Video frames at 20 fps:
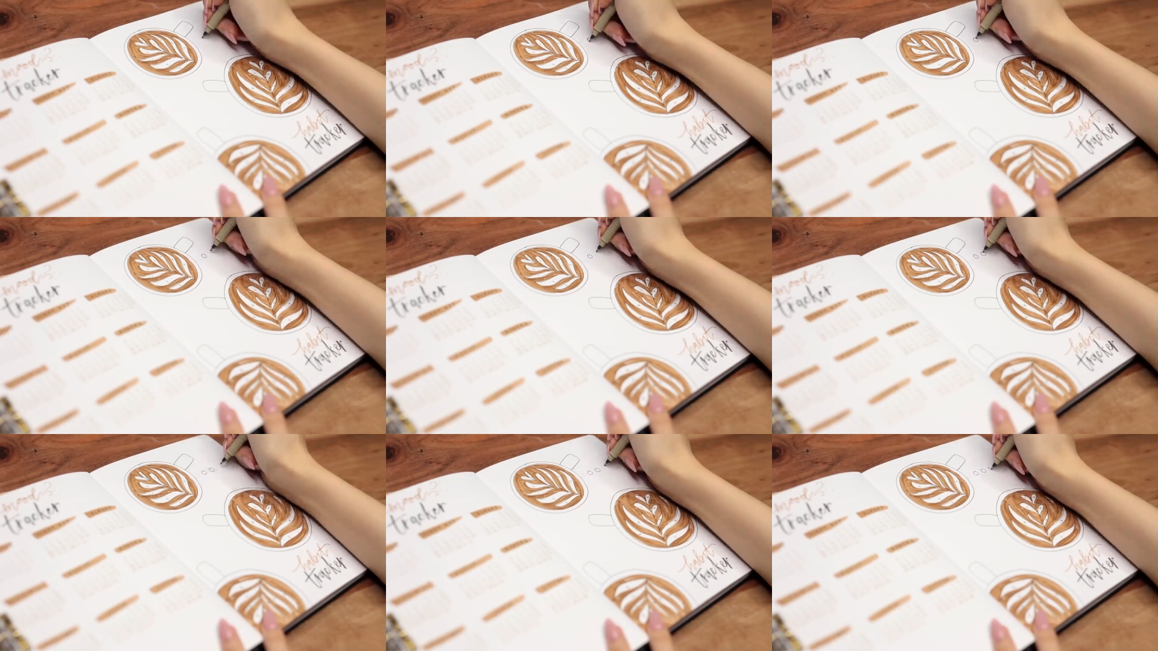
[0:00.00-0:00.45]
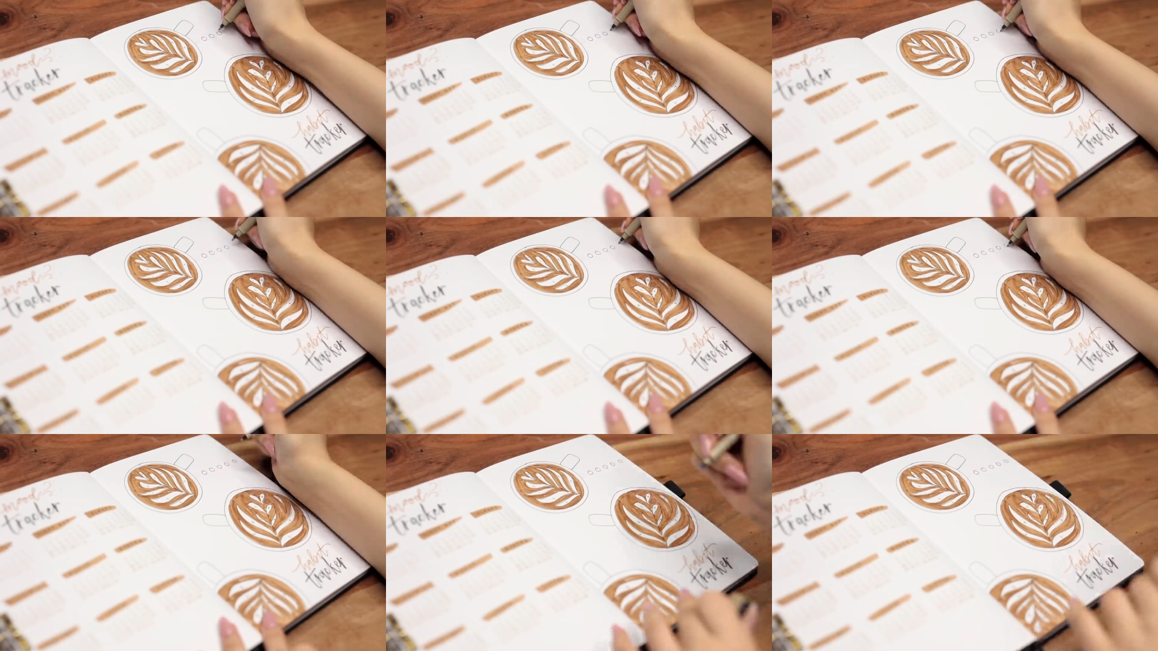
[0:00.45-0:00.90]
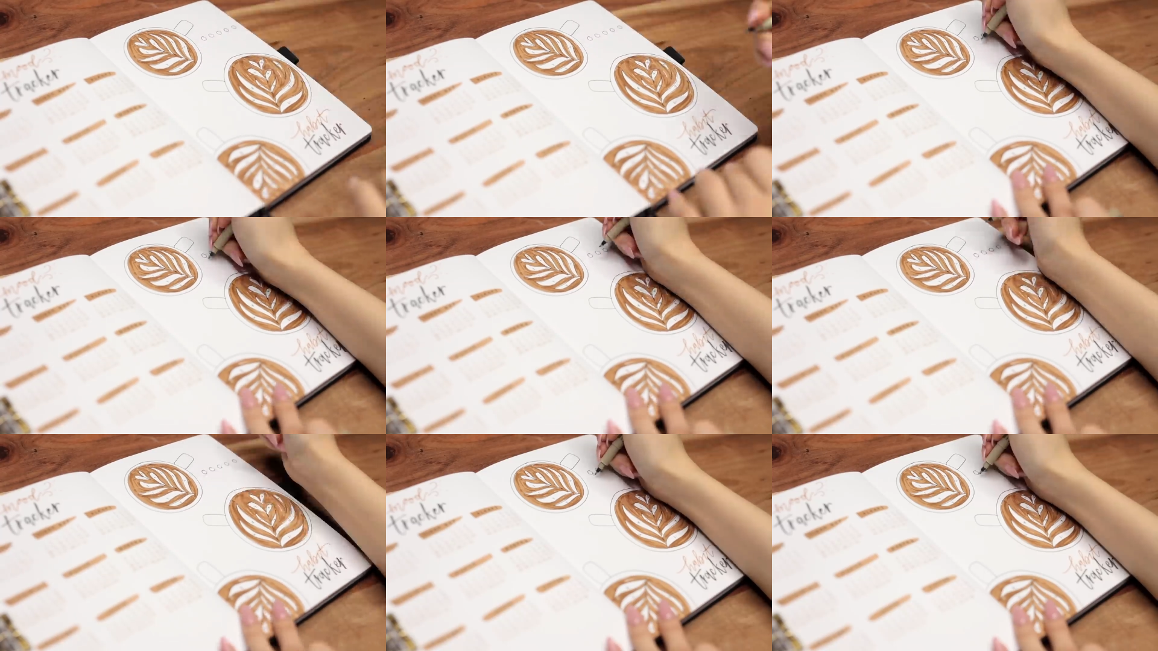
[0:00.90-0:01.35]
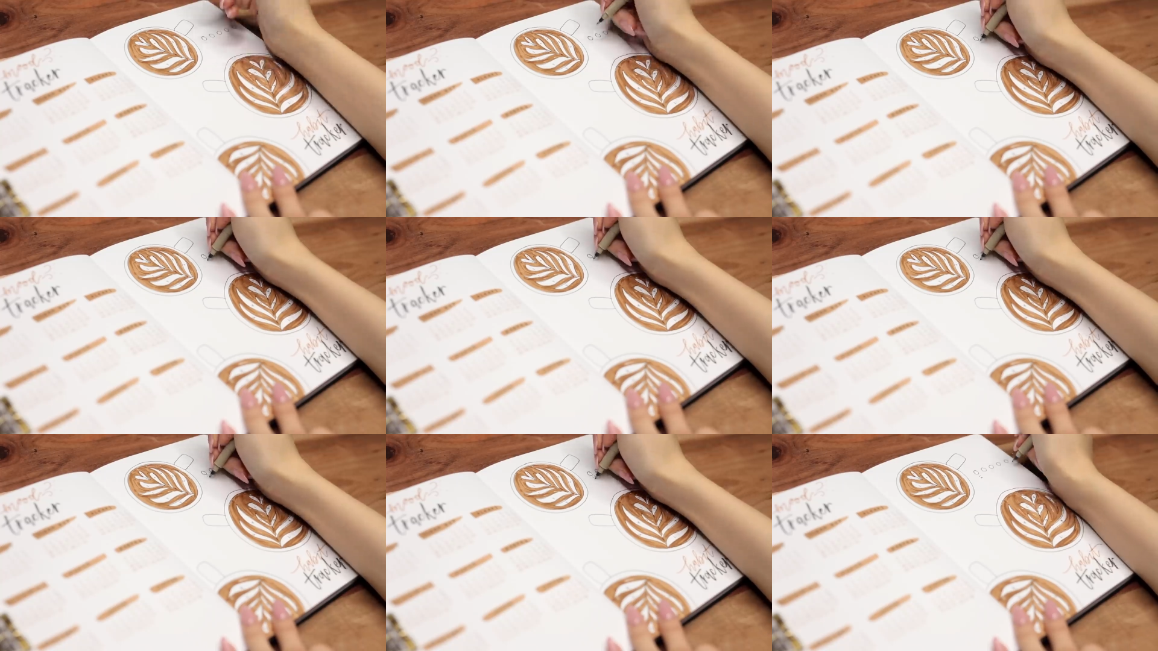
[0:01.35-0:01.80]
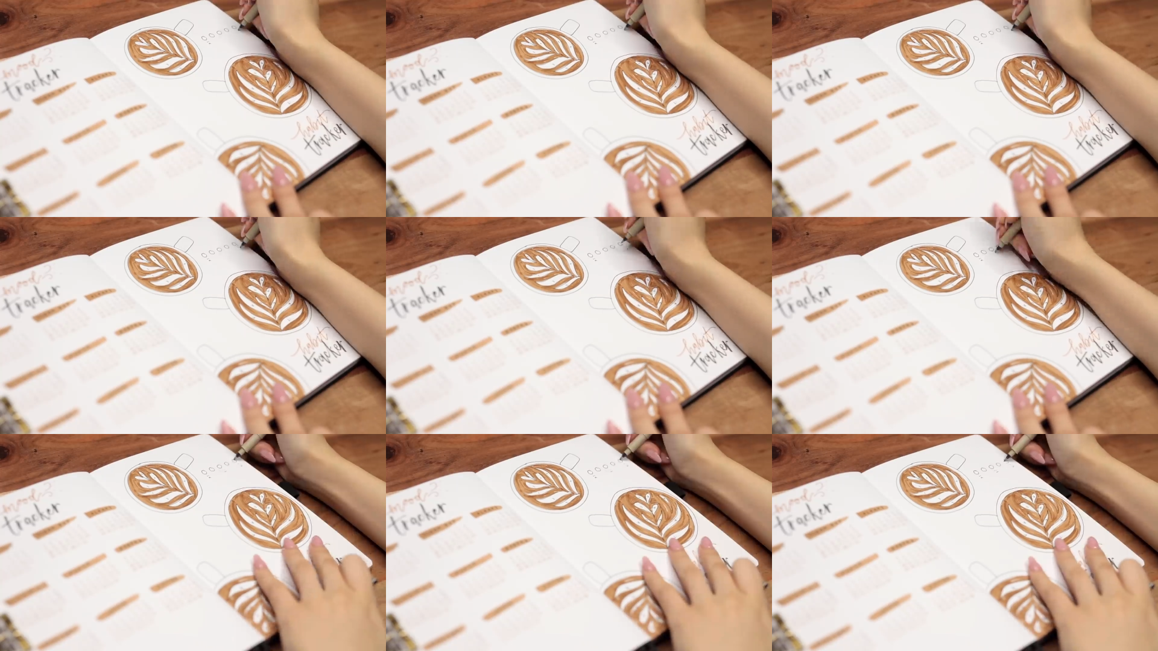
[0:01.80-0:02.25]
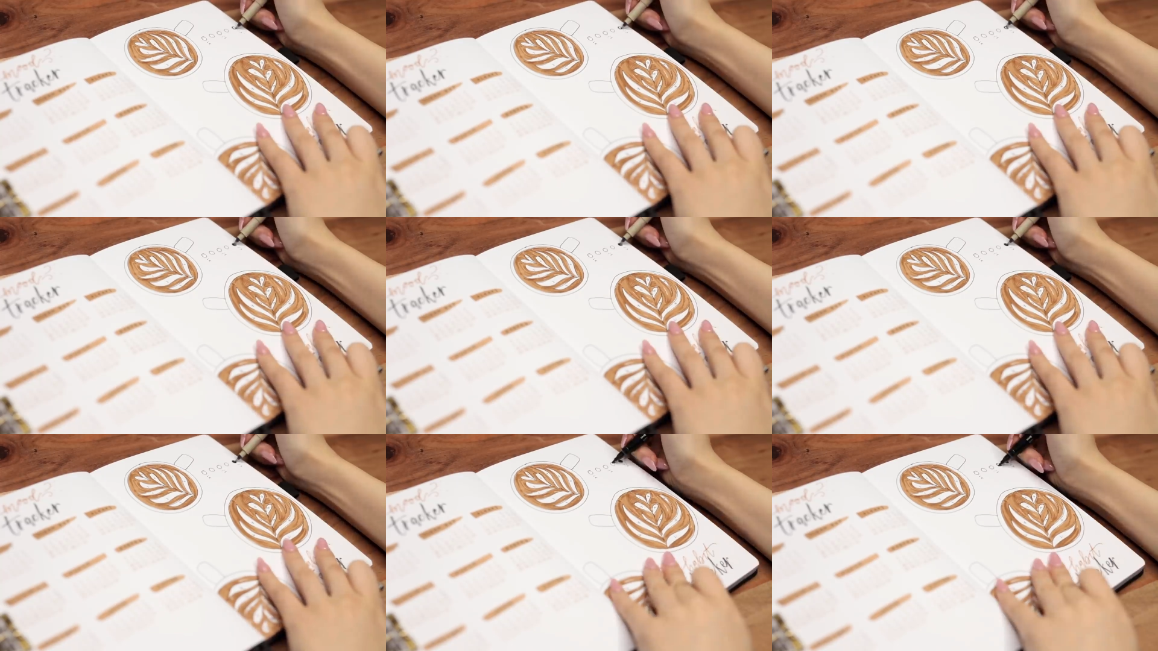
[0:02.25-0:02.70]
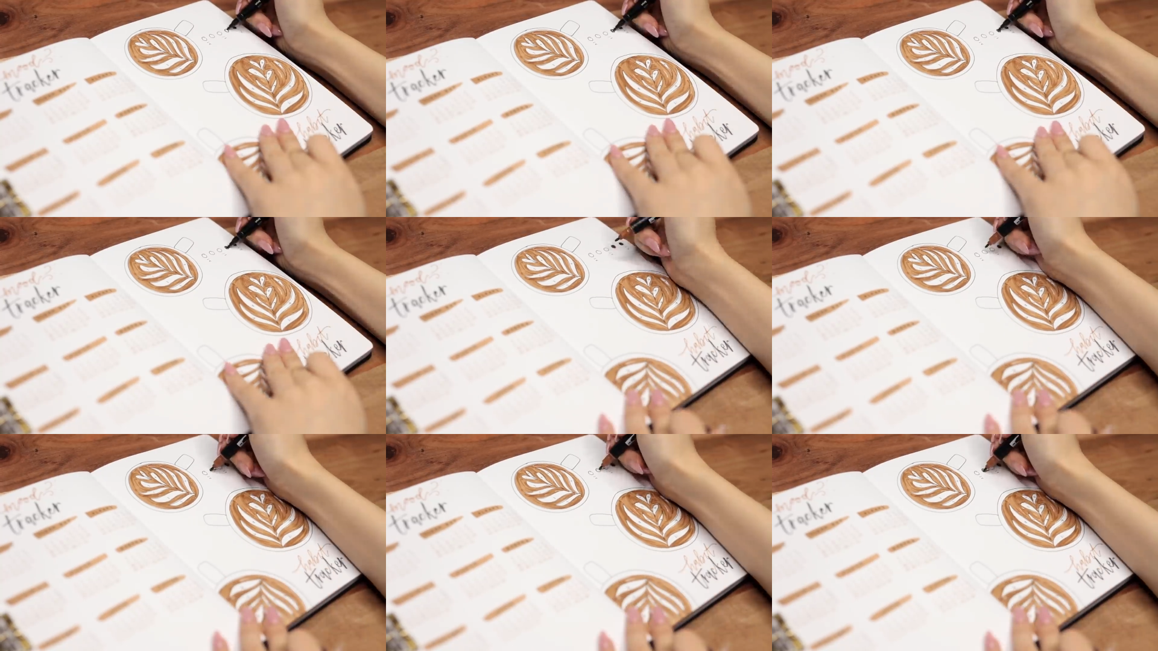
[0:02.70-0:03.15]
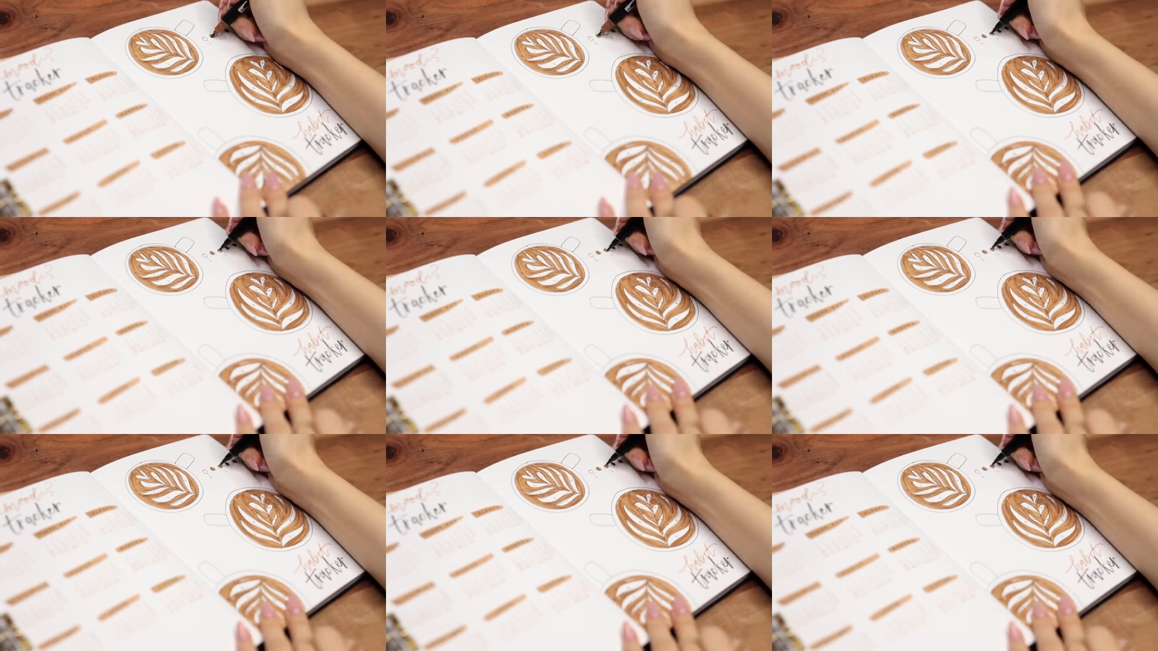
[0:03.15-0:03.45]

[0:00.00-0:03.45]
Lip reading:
(no speaker visible)